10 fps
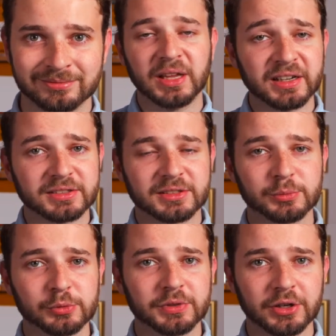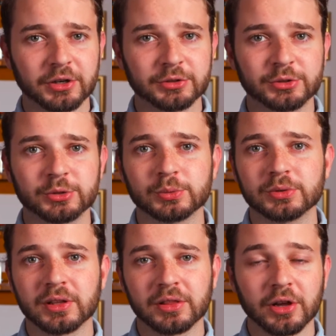Next, moving on to
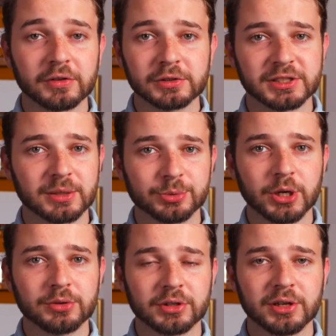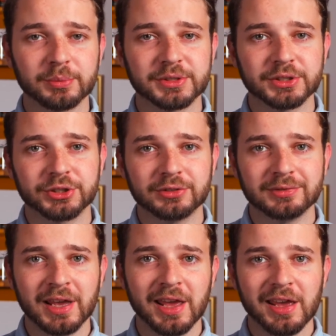the novel subgenre composition,